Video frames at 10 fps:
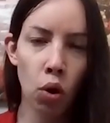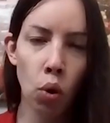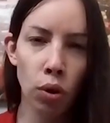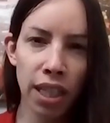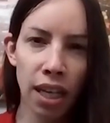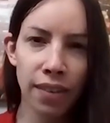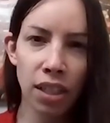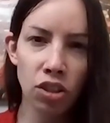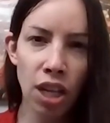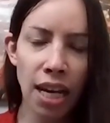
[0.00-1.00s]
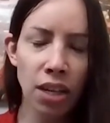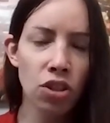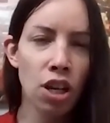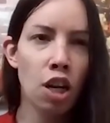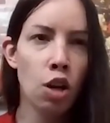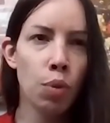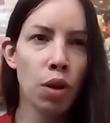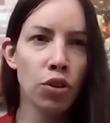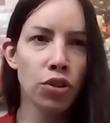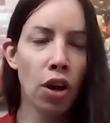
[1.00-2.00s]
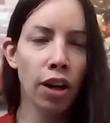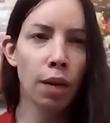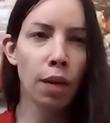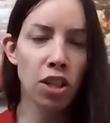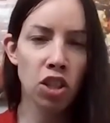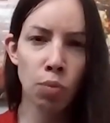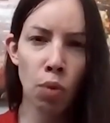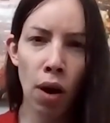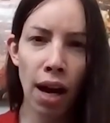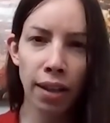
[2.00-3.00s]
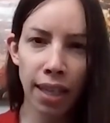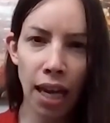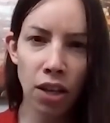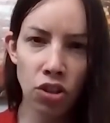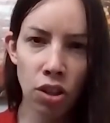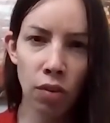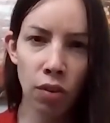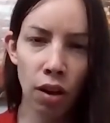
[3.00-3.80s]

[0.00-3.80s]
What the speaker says: of holding on the exchange, but if you're talking about a small allocation,